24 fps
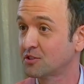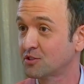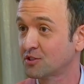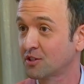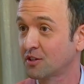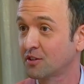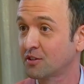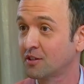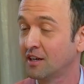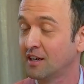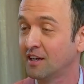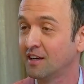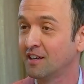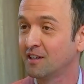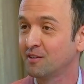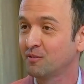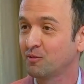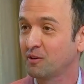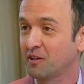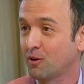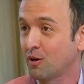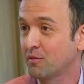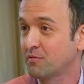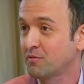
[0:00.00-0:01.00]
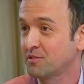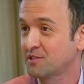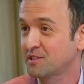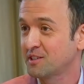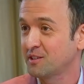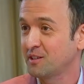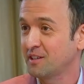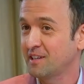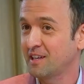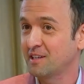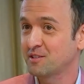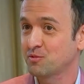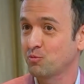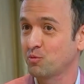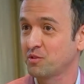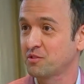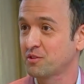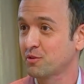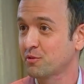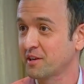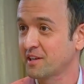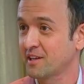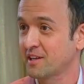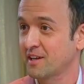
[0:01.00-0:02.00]
So obviously
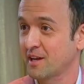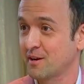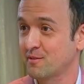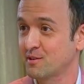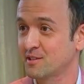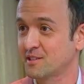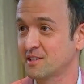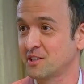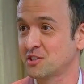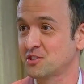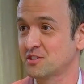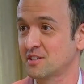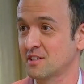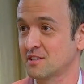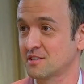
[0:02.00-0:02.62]
with Greek heritage,